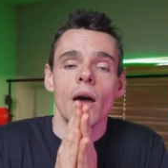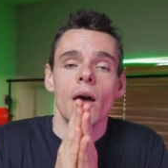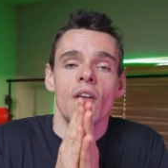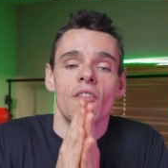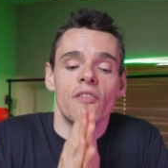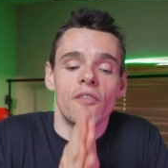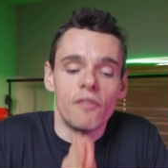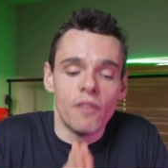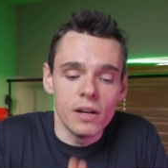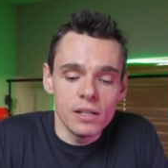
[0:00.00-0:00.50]

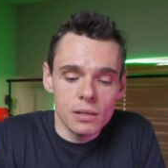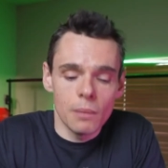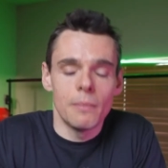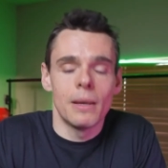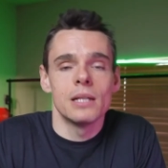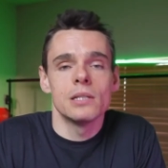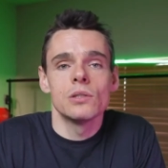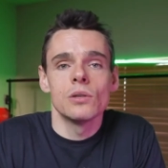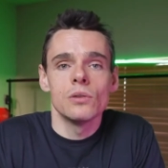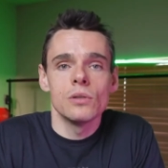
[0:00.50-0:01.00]

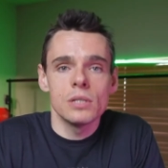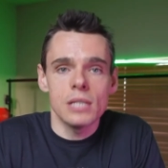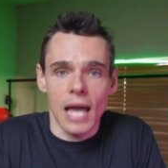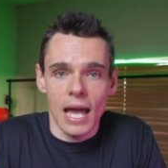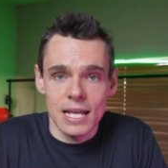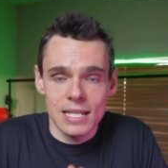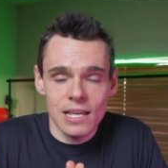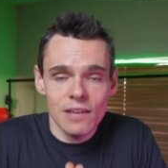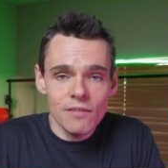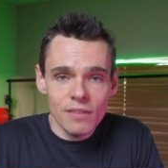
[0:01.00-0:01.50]
fundamentals
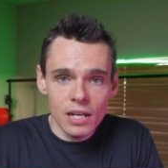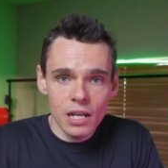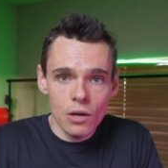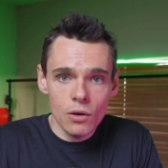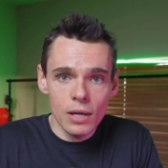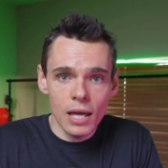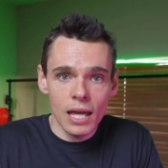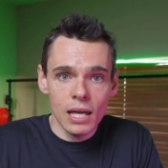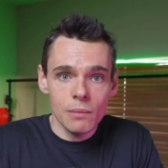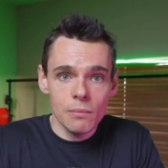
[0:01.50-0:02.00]
as a video
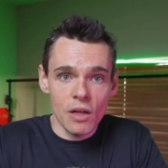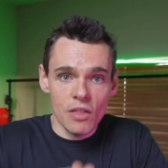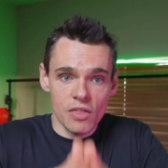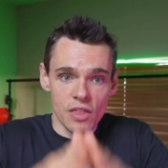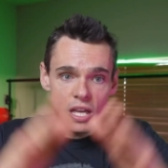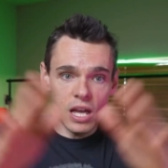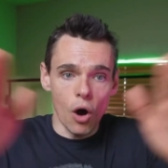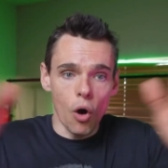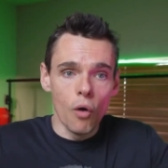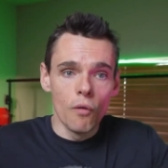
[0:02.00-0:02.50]
game,
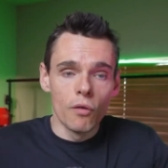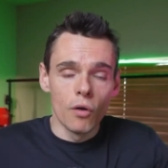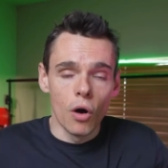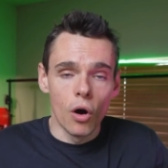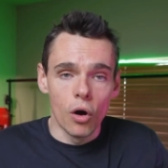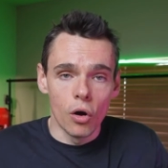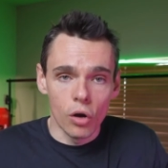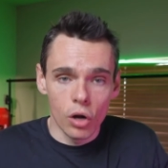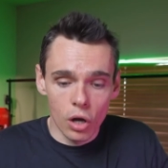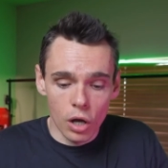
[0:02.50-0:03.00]
the
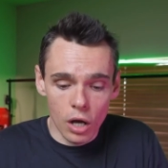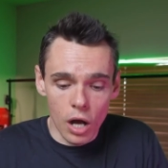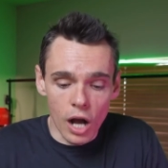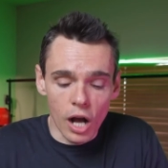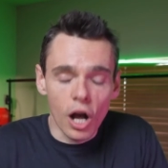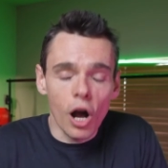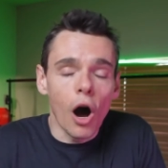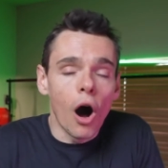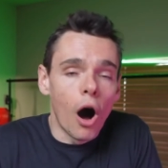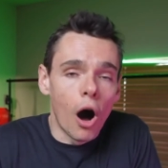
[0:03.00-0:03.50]
overall
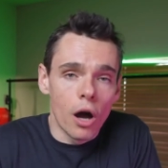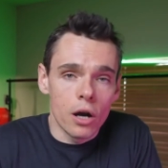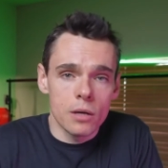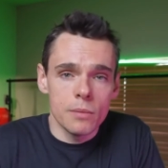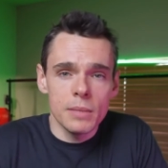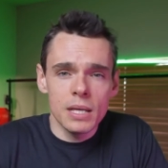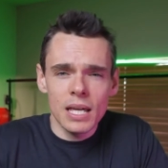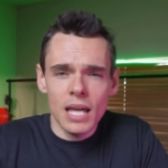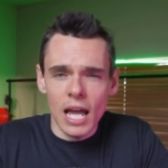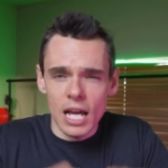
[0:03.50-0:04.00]

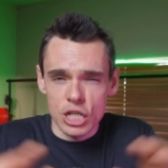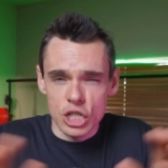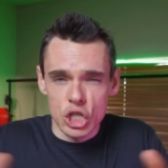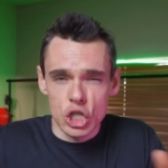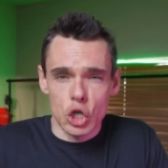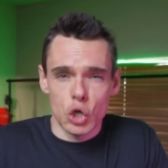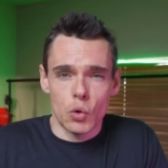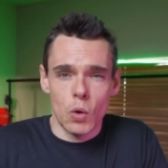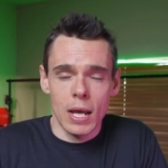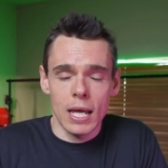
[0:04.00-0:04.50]
economy and
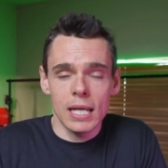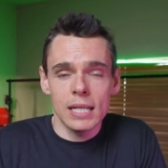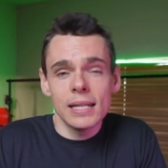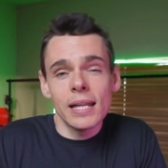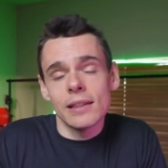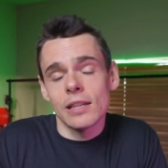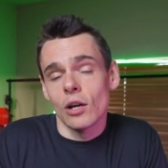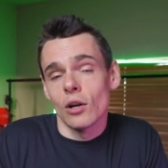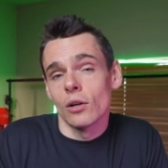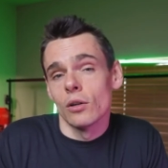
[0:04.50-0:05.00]
trade
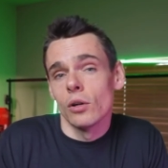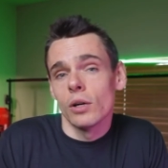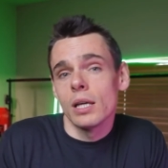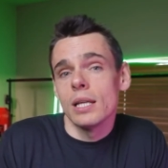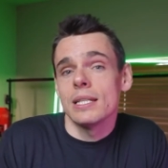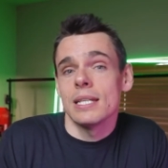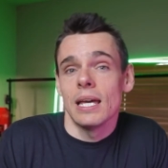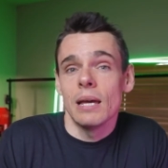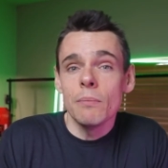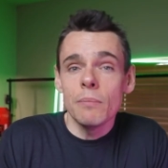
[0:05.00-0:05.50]
that they're looking
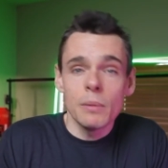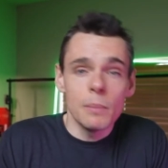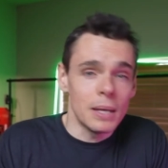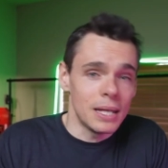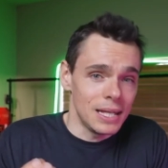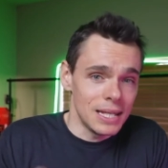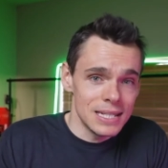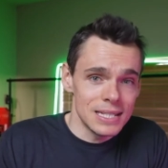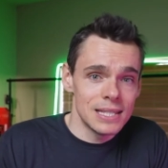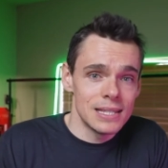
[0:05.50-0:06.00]
to
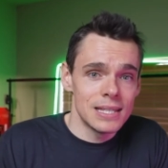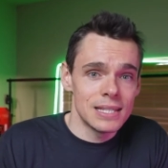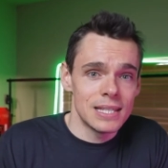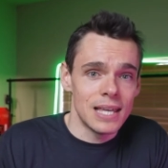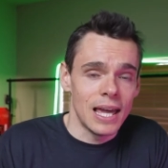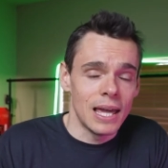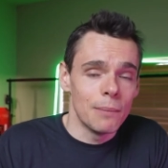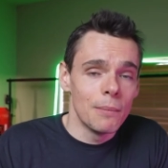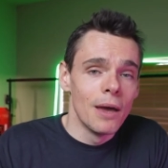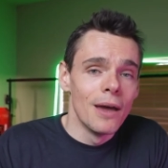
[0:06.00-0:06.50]
implement into this
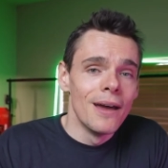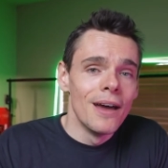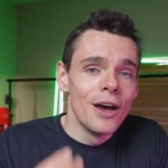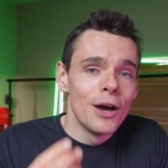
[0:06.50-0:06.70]
game